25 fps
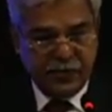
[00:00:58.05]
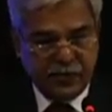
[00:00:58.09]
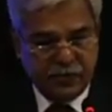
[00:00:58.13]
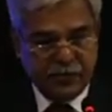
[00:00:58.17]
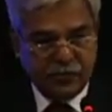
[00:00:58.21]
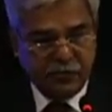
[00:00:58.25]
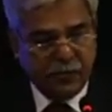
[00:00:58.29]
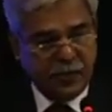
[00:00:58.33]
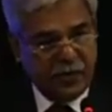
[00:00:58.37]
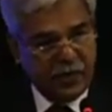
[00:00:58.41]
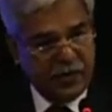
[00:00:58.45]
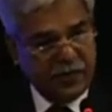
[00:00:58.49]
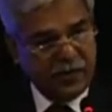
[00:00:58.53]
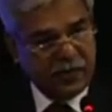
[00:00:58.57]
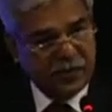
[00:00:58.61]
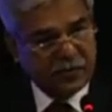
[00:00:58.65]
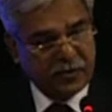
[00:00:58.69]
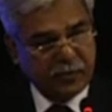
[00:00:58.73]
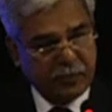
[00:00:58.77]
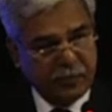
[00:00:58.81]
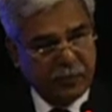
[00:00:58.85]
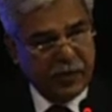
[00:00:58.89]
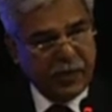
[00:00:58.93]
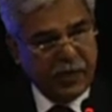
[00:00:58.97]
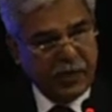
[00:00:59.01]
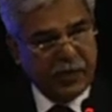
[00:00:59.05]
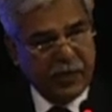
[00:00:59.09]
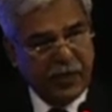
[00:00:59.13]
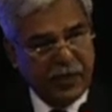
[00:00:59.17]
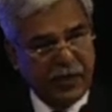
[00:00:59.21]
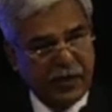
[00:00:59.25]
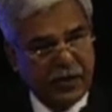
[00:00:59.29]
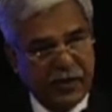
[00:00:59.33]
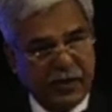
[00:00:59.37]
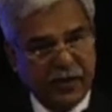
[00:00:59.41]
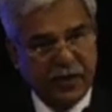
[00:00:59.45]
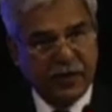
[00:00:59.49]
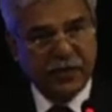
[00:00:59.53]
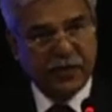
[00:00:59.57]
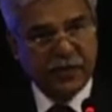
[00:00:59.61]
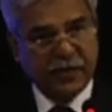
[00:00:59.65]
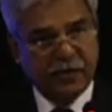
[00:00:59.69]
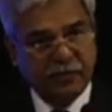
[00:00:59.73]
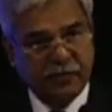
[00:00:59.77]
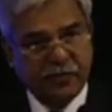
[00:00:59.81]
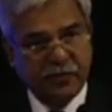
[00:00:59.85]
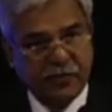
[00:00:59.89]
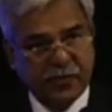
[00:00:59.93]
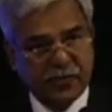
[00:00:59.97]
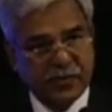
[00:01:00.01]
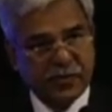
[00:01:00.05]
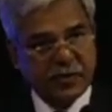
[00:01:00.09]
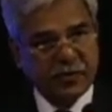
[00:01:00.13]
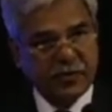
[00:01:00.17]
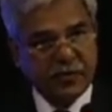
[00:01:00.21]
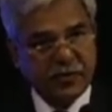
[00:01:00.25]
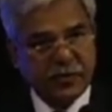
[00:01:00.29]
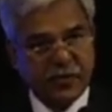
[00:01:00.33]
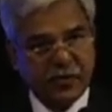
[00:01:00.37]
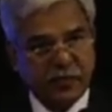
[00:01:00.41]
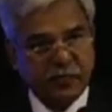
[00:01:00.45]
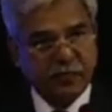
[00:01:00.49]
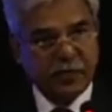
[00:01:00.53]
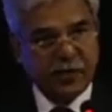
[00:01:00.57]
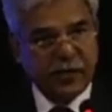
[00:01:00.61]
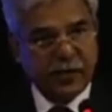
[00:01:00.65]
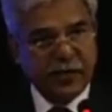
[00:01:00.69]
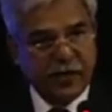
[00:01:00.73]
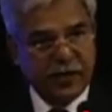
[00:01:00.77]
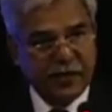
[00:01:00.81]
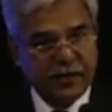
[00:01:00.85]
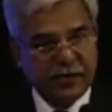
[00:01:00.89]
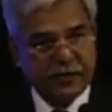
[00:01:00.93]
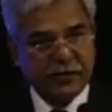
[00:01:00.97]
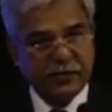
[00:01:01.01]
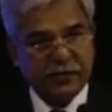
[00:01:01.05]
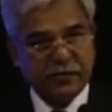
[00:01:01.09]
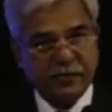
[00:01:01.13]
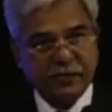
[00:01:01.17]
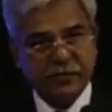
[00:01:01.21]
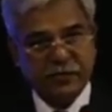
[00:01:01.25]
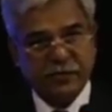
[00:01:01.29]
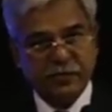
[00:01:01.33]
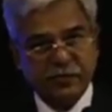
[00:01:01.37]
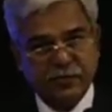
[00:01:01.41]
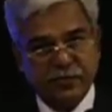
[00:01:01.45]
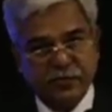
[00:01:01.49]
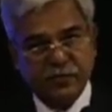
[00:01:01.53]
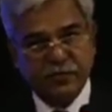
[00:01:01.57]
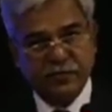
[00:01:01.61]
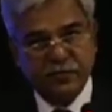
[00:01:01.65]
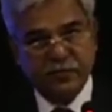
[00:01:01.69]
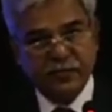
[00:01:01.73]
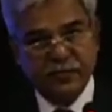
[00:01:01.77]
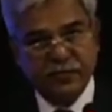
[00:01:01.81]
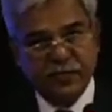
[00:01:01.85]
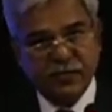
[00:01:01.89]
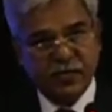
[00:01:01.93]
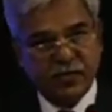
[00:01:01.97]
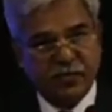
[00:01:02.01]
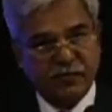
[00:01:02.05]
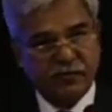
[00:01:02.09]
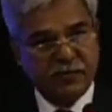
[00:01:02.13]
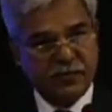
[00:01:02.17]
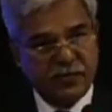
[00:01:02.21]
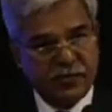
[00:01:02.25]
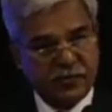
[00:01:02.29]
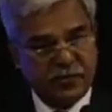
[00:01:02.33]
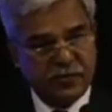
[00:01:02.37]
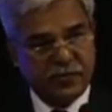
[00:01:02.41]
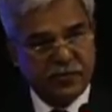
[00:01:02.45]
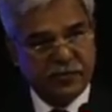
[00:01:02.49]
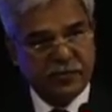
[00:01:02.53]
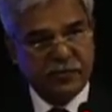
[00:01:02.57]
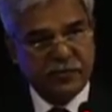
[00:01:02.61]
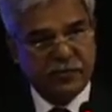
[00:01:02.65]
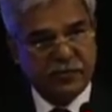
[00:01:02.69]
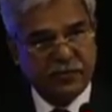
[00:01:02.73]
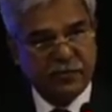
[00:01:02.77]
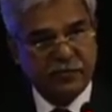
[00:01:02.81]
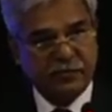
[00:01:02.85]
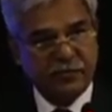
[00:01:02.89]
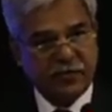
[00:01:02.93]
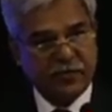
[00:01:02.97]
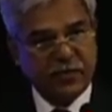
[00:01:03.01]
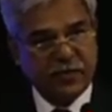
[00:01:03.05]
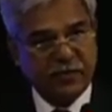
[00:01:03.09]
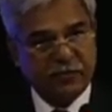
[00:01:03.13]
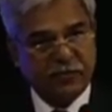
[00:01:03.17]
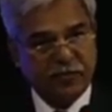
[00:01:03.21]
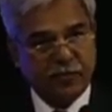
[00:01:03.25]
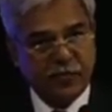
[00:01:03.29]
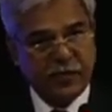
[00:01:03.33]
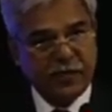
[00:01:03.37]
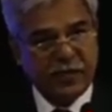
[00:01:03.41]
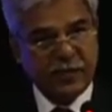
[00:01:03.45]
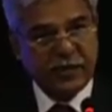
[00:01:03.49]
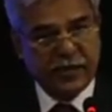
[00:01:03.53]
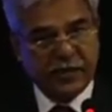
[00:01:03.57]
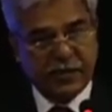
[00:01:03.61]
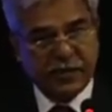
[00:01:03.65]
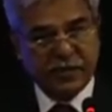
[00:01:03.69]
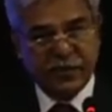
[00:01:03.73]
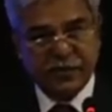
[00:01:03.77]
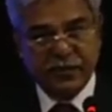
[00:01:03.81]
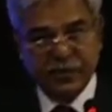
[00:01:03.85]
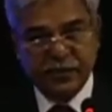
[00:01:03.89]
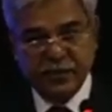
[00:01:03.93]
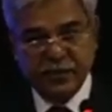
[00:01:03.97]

The Bali Action Plan had laid down a certain template of decisions which have to be taken.